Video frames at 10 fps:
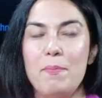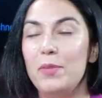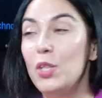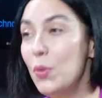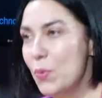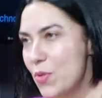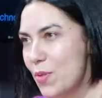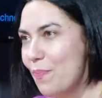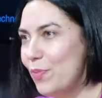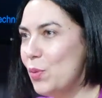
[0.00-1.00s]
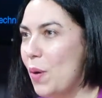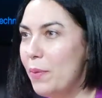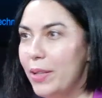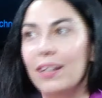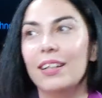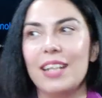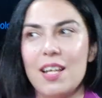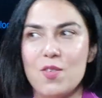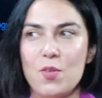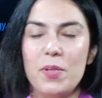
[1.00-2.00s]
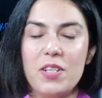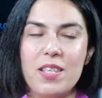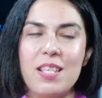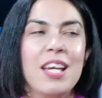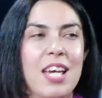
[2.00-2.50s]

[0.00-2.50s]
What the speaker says: news to our customers.